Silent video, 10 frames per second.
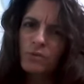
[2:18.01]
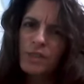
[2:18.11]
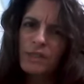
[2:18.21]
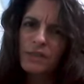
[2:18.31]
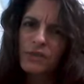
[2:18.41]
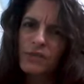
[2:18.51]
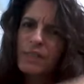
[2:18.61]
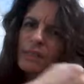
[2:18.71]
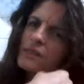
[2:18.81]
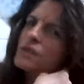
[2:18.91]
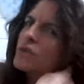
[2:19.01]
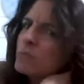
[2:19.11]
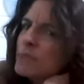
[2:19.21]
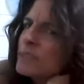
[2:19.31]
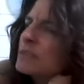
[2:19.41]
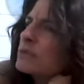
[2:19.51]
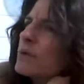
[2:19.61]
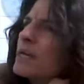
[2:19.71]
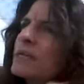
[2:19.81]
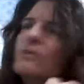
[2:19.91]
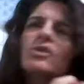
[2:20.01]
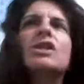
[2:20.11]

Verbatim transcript: which is interesting because normally the Reiki